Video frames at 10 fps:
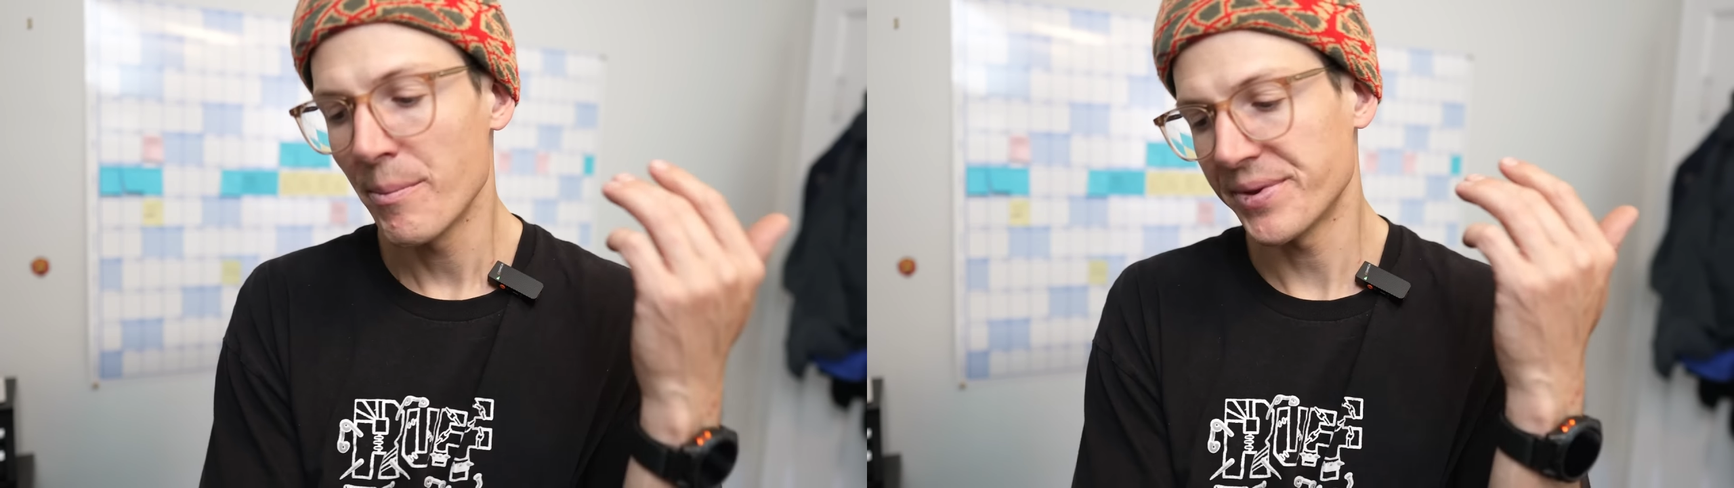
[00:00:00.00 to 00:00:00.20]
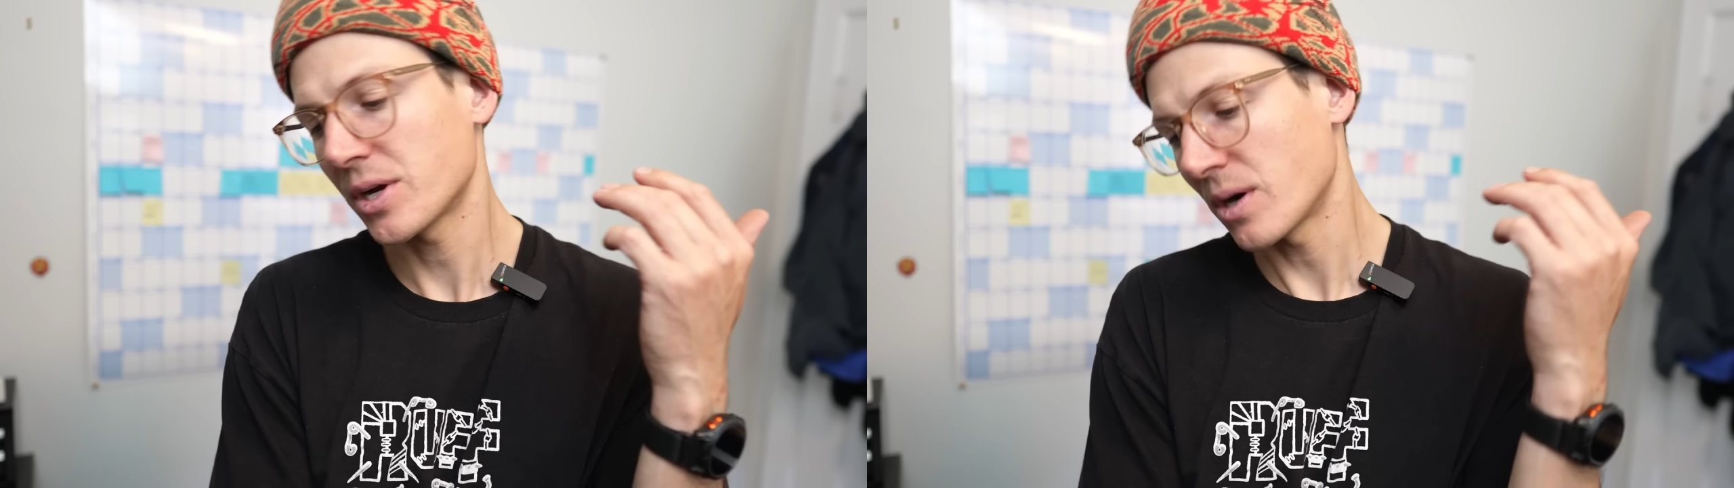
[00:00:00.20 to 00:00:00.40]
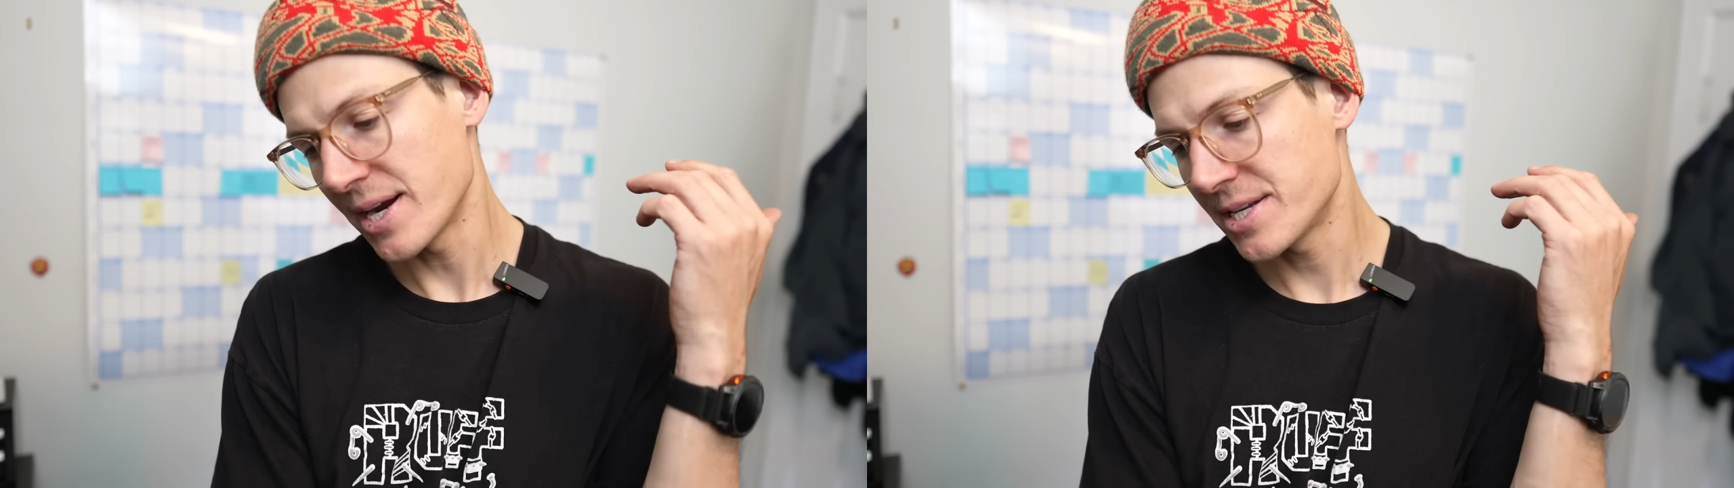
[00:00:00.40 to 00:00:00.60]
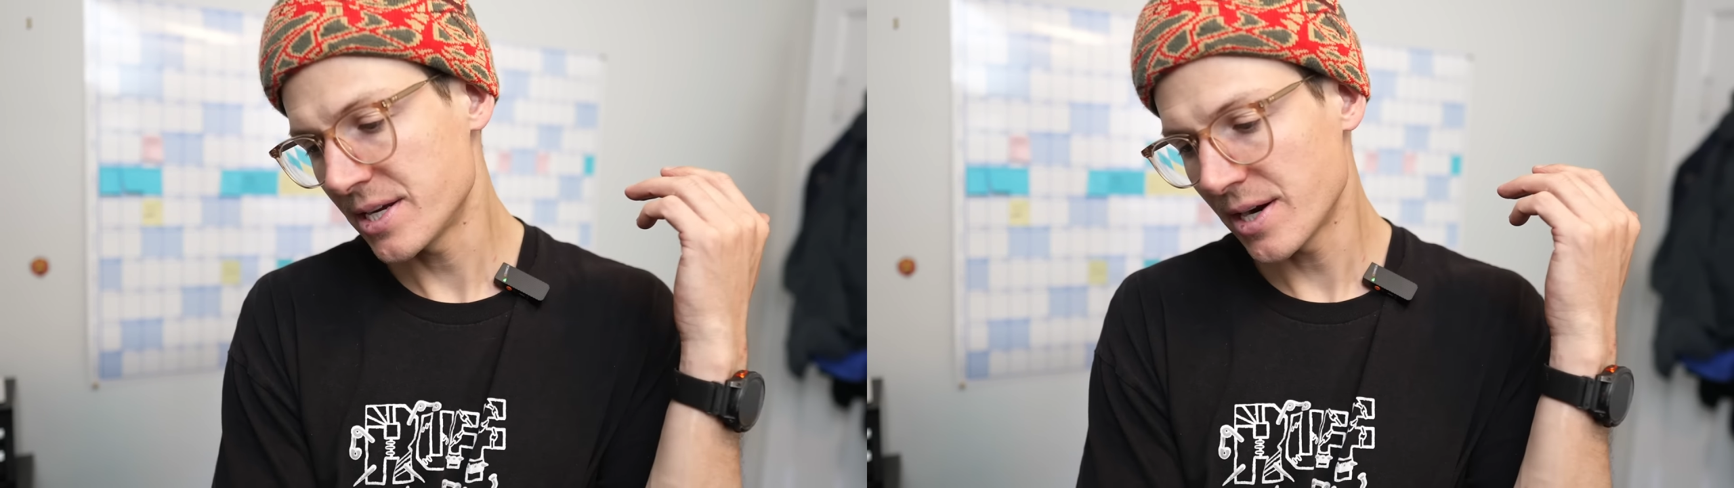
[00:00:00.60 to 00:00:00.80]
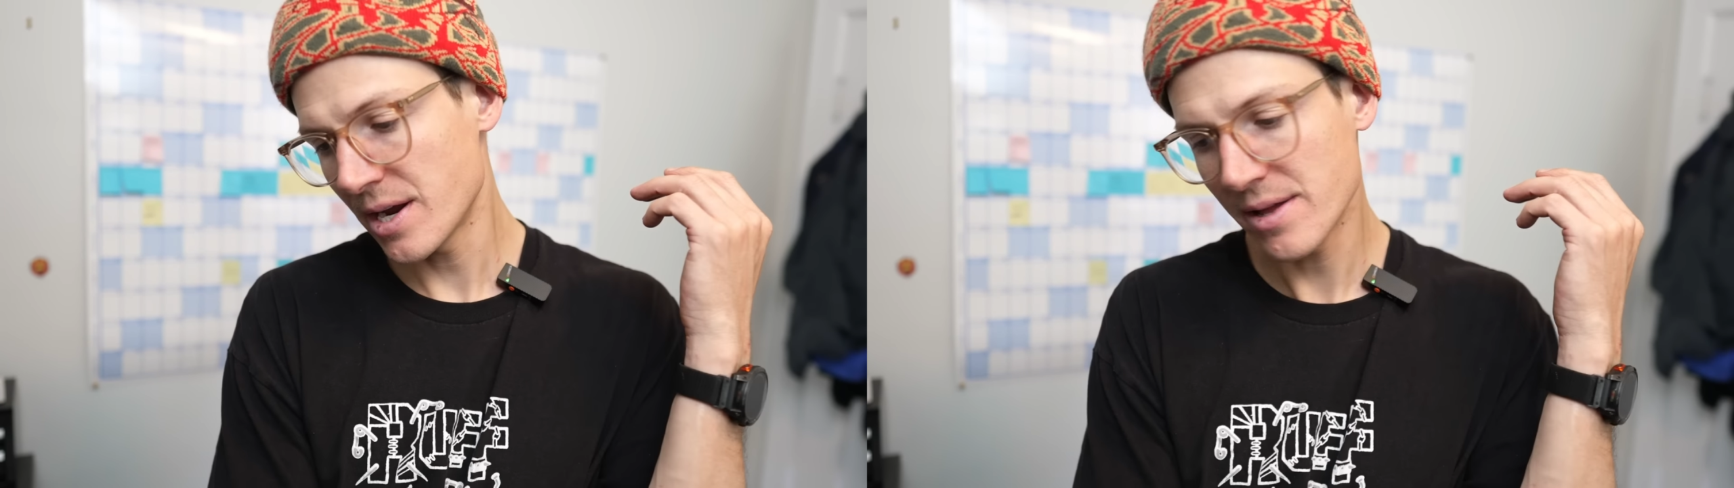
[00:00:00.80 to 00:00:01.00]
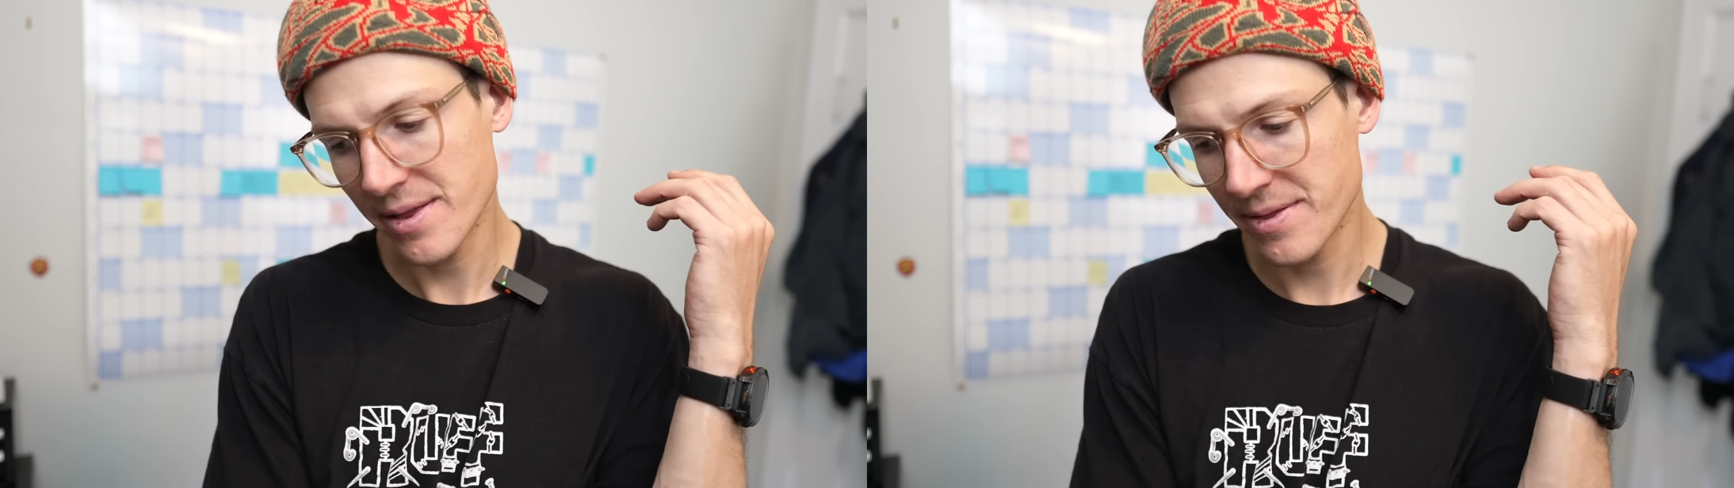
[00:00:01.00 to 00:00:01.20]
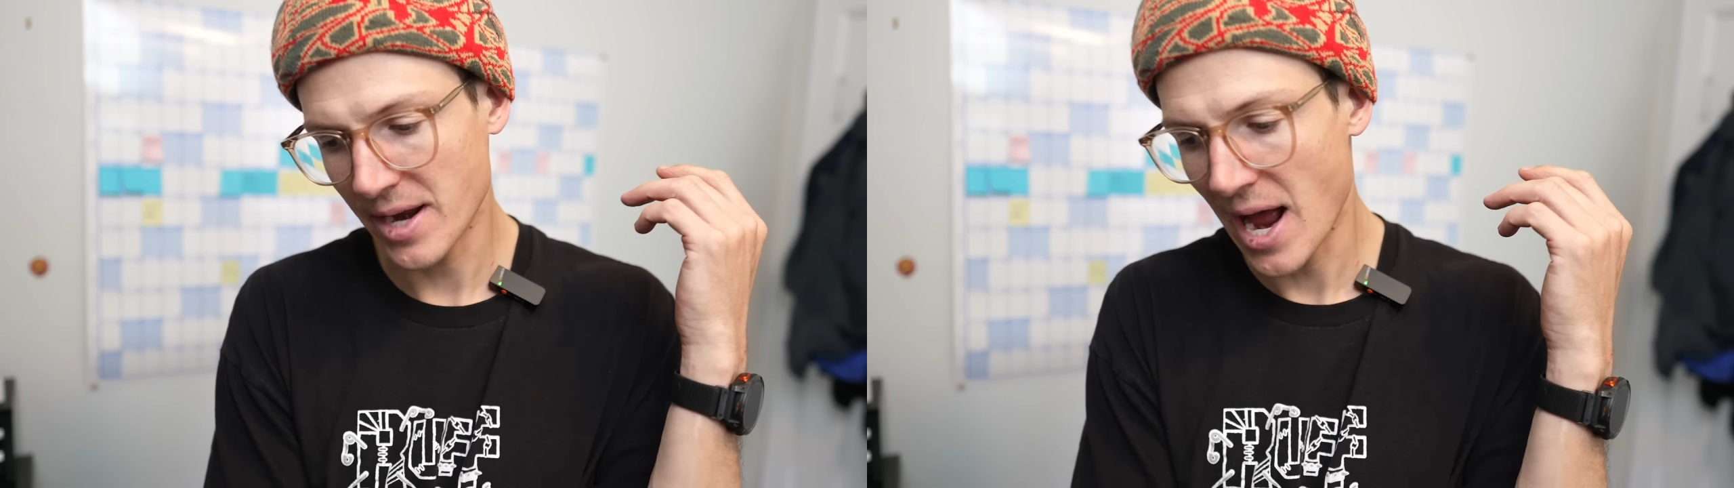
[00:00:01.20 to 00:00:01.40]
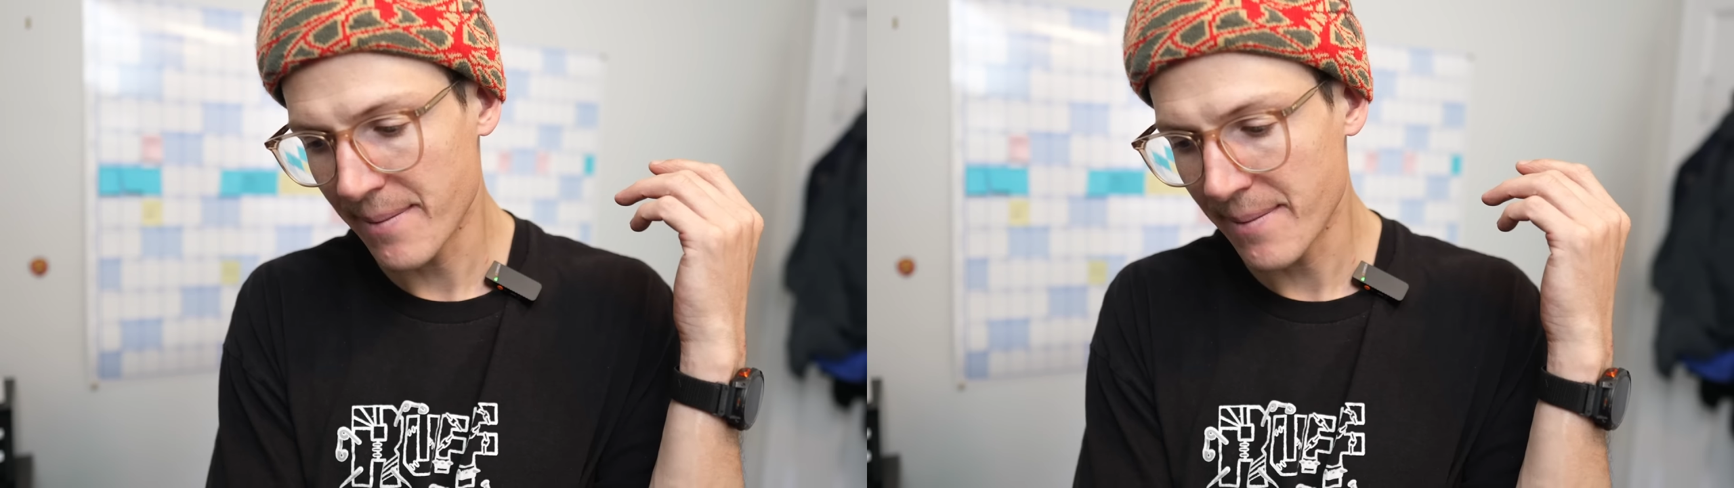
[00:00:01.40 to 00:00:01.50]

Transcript: but the criteria that